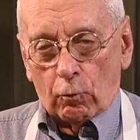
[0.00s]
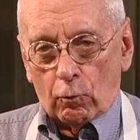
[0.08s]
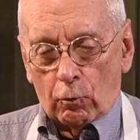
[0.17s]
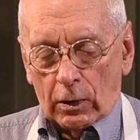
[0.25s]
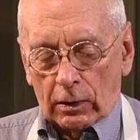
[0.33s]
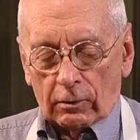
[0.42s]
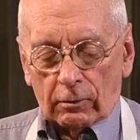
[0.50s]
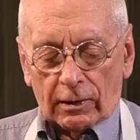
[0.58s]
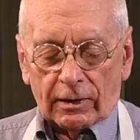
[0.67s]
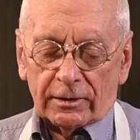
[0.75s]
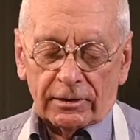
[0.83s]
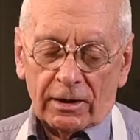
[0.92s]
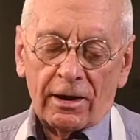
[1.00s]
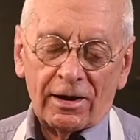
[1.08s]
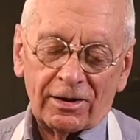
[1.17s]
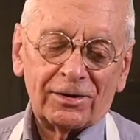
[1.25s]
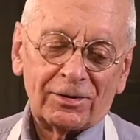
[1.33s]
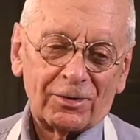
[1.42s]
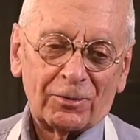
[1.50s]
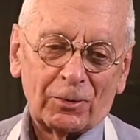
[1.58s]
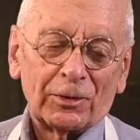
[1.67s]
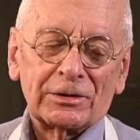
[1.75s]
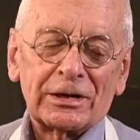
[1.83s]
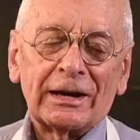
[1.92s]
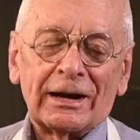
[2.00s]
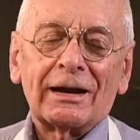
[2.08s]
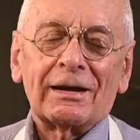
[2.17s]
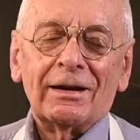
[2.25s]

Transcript: We'll take